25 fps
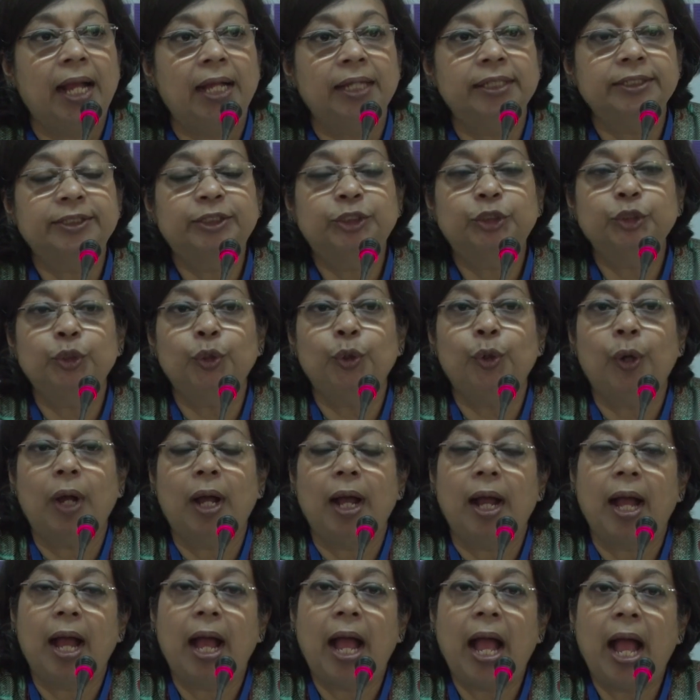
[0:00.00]
So
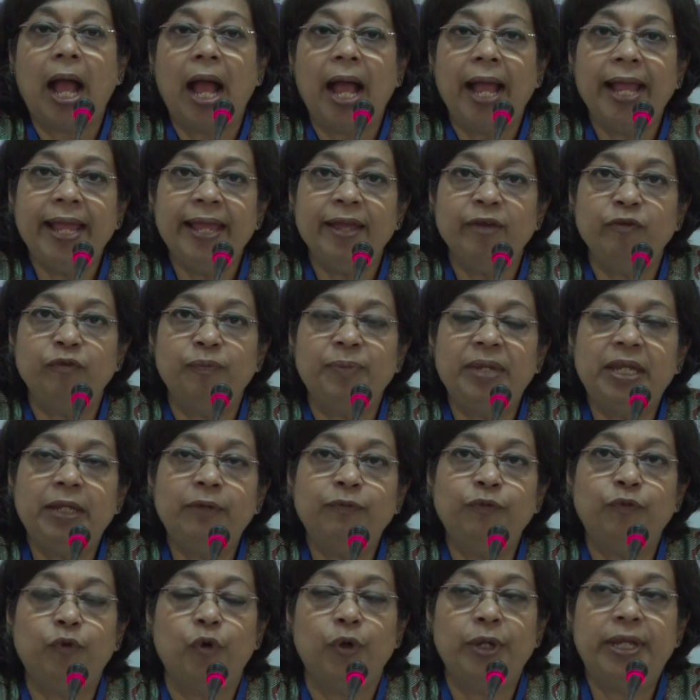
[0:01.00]
I have been
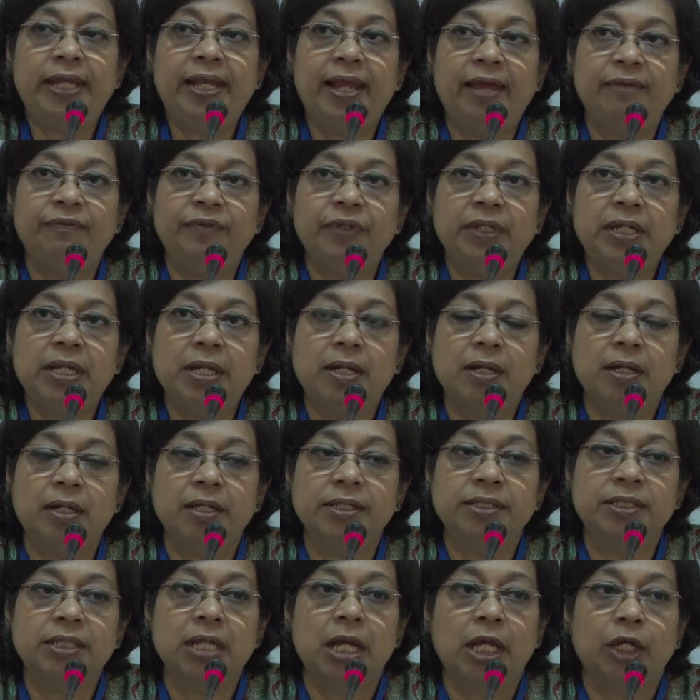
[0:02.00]
for 11
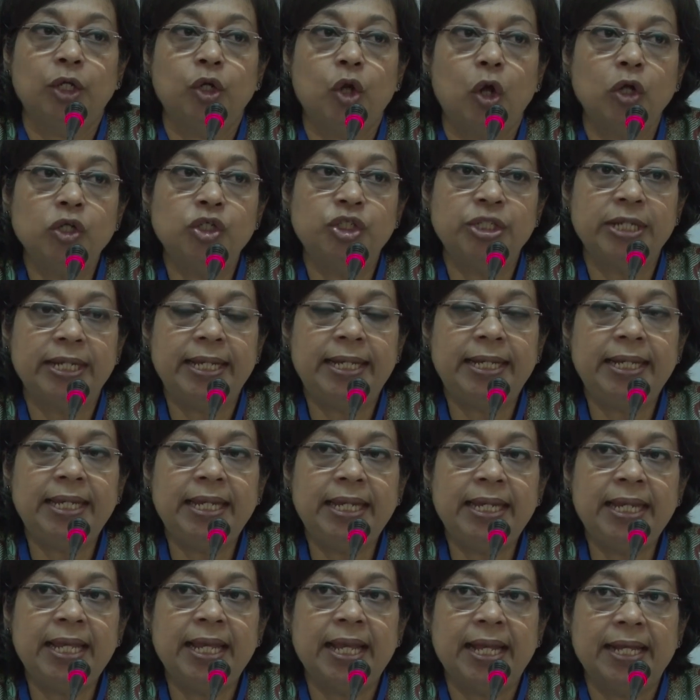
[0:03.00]
years not
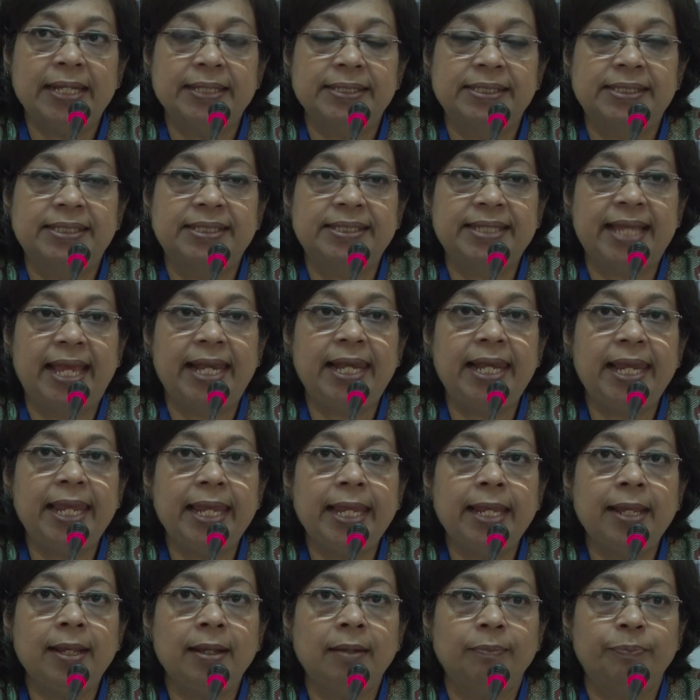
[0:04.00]
really
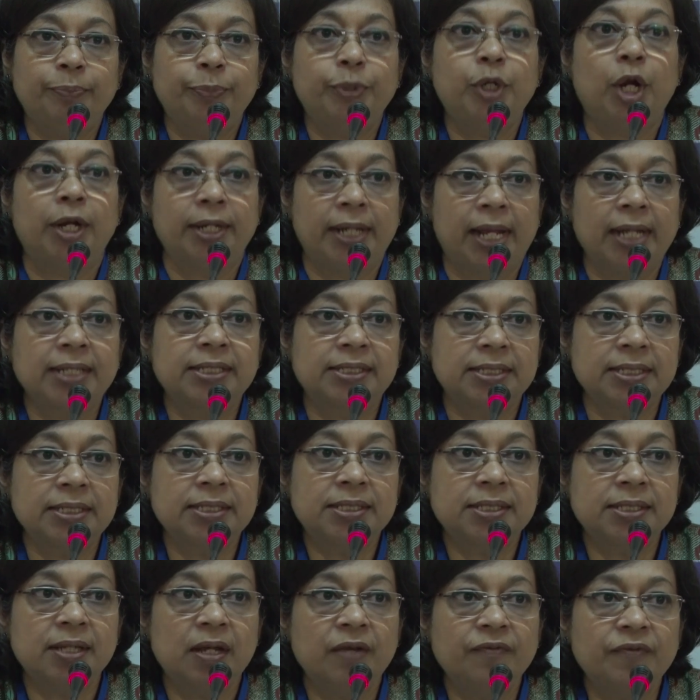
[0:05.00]
selling products and
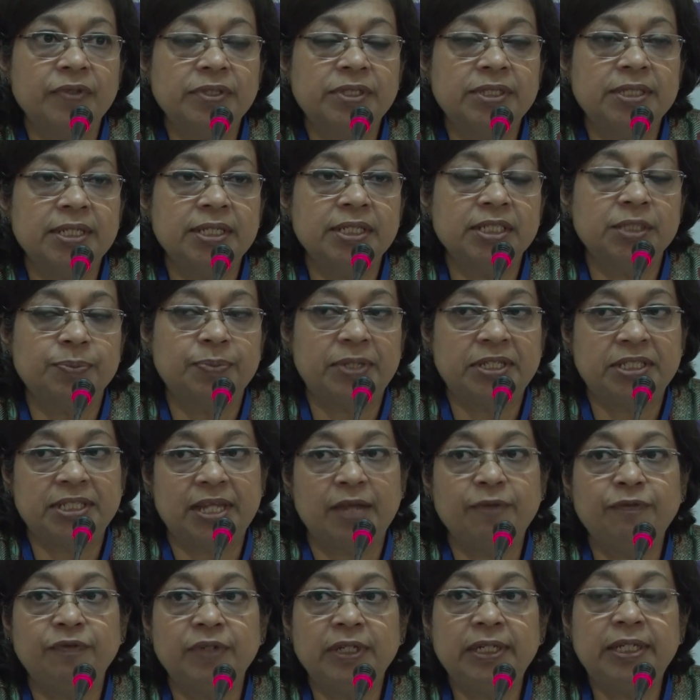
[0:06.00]
services, but
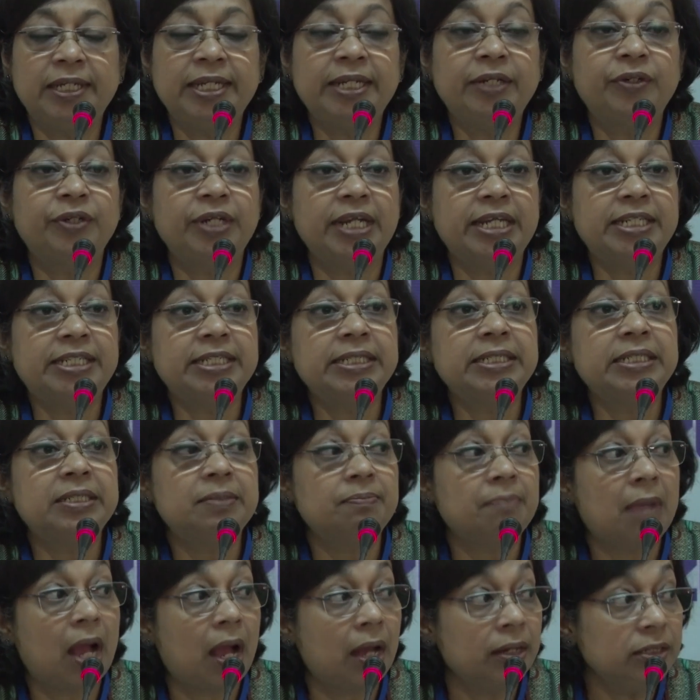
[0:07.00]
definitely creating
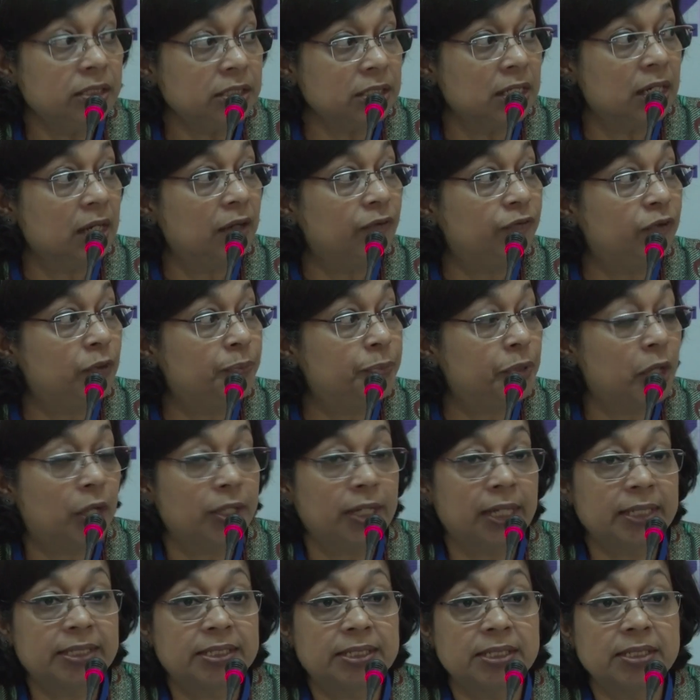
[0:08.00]
demand for
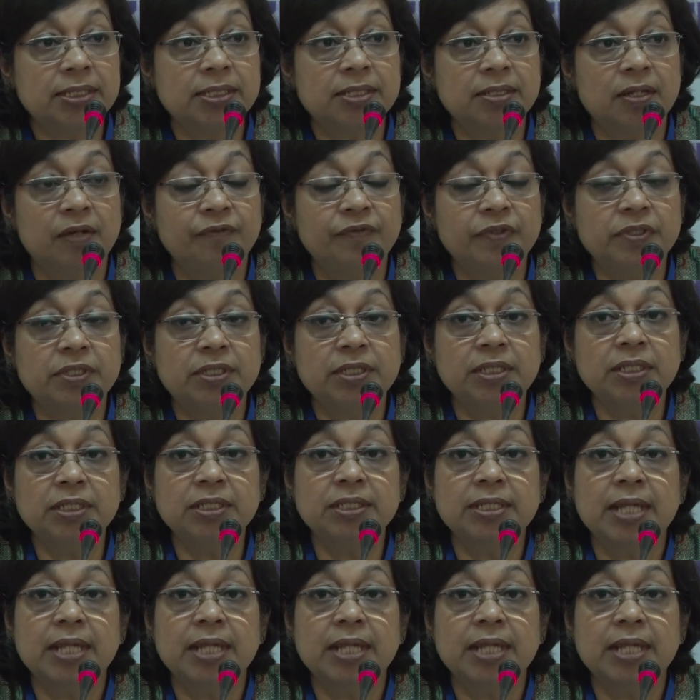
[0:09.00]
products and services